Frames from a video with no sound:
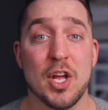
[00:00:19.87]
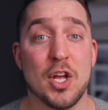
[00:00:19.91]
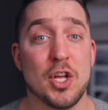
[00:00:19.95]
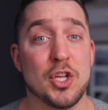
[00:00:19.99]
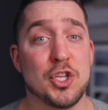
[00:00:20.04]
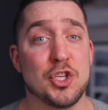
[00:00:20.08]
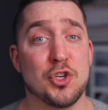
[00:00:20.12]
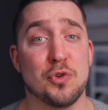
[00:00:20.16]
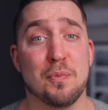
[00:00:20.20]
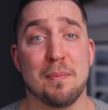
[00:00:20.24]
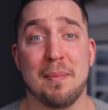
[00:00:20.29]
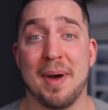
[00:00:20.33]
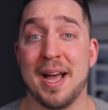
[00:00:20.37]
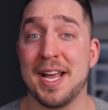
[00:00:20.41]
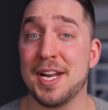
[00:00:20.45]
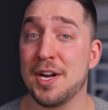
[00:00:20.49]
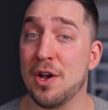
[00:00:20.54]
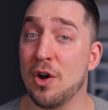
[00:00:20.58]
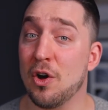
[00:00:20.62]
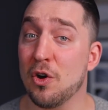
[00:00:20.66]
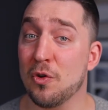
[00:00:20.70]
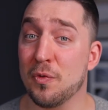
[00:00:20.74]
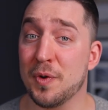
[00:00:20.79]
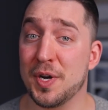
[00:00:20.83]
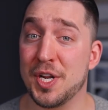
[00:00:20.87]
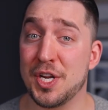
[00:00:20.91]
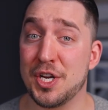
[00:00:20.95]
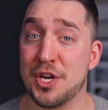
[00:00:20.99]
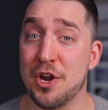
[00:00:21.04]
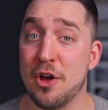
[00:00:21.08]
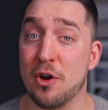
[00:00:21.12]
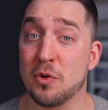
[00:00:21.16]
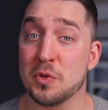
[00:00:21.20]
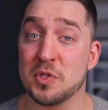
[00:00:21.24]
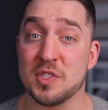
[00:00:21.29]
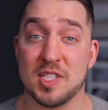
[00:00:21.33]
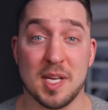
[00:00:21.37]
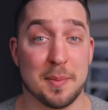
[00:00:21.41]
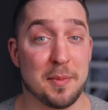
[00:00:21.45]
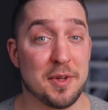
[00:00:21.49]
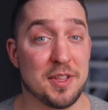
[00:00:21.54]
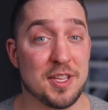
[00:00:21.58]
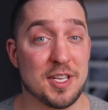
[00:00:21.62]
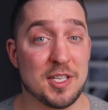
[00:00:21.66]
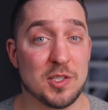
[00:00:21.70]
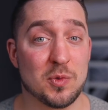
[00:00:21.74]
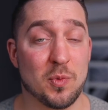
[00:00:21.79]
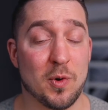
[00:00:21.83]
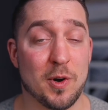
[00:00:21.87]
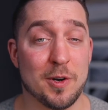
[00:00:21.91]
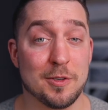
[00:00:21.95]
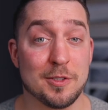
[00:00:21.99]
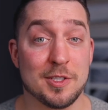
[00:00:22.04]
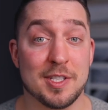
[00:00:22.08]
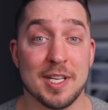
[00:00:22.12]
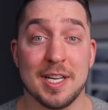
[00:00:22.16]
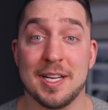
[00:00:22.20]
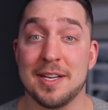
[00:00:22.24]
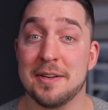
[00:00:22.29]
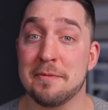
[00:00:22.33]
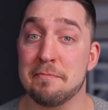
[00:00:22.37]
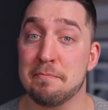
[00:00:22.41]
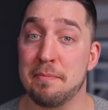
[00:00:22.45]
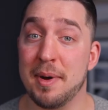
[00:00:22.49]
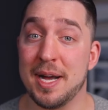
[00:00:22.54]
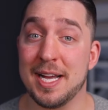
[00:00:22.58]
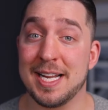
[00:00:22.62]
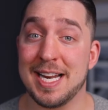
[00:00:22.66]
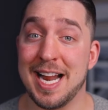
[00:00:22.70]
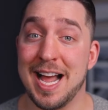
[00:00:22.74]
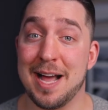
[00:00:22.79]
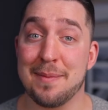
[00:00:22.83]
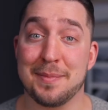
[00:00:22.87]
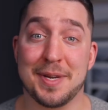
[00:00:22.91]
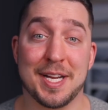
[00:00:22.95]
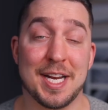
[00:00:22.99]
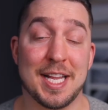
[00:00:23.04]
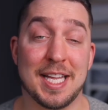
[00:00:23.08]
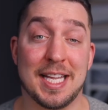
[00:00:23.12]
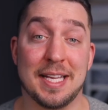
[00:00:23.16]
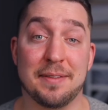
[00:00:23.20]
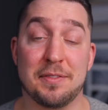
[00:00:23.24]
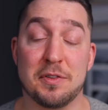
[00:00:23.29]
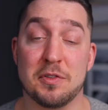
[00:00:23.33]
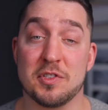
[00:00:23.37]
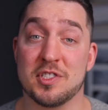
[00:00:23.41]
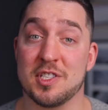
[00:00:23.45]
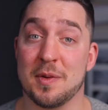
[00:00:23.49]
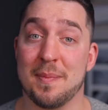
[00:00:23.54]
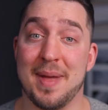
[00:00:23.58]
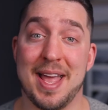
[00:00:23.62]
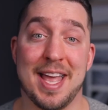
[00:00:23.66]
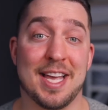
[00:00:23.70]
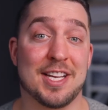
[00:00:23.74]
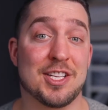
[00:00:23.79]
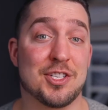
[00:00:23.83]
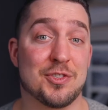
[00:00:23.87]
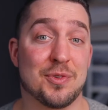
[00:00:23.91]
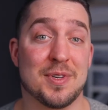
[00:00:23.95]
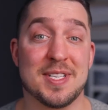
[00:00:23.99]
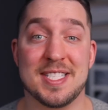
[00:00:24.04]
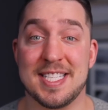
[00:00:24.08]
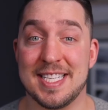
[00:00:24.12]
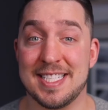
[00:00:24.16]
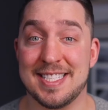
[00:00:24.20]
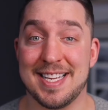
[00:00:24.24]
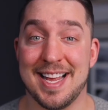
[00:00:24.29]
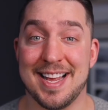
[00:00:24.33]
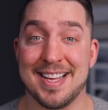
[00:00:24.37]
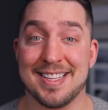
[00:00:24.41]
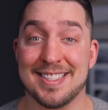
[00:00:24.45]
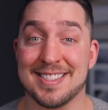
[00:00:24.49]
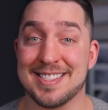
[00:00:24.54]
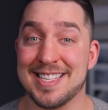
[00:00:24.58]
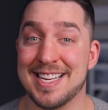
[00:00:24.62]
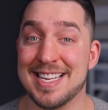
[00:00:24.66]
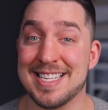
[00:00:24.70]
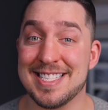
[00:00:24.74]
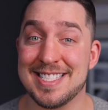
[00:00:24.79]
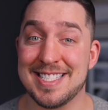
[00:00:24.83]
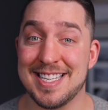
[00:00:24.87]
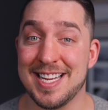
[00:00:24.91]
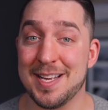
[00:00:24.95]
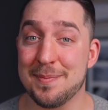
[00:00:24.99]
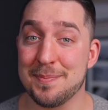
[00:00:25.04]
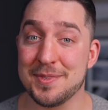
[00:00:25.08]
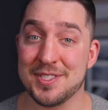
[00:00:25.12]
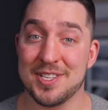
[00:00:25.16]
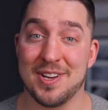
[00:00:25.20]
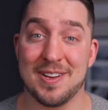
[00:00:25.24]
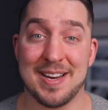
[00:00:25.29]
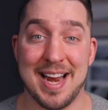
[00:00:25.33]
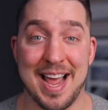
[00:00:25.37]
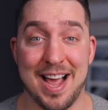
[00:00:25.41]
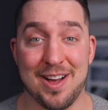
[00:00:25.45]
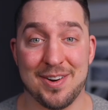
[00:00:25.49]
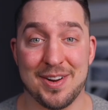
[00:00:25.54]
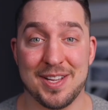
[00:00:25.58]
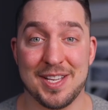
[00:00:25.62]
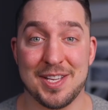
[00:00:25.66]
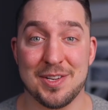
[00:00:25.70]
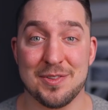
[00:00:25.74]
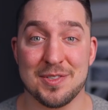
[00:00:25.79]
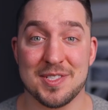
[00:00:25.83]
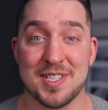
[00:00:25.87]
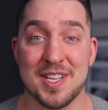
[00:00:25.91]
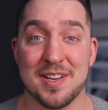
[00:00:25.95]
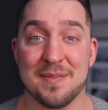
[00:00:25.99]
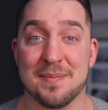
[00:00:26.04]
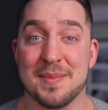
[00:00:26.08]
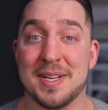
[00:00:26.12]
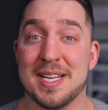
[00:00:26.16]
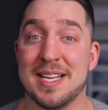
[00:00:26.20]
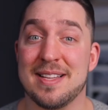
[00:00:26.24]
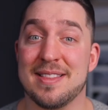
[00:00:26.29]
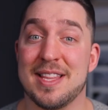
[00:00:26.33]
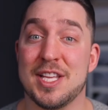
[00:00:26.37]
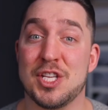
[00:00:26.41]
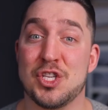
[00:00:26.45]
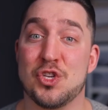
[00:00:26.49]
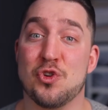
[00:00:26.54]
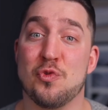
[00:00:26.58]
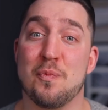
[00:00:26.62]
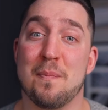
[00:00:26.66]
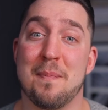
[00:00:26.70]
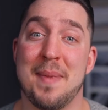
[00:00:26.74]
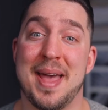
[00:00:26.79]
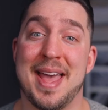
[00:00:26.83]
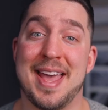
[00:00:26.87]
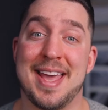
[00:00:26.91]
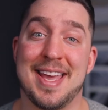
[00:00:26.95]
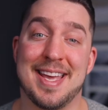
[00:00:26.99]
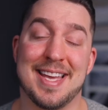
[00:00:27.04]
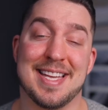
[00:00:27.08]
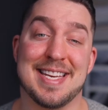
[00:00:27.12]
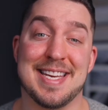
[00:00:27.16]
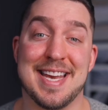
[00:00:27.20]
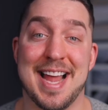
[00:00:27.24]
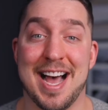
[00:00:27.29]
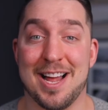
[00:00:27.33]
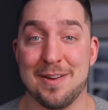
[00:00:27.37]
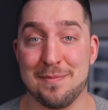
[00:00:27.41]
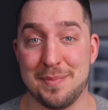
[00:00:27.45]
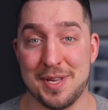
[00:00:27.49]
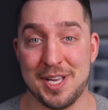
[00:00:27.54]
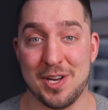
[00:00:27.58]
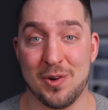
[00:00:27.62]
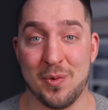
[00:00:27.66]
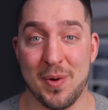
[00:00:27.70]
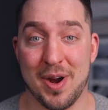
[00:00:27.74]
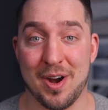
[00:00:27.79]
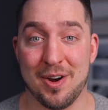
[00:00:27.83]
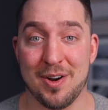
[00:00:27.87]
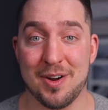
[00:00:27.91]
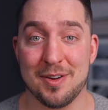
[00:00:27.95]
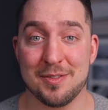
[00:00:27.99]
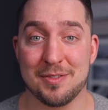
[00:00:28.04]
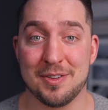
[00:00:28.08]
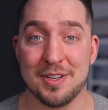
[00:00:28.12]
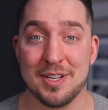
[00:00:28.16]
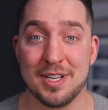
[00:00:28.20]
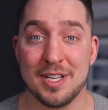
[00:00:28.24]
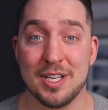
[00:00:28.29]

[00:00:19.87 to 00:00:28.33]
You might already know some of these words, but I'm going to give you some extra details and tips on how to use them that you may not be aware of.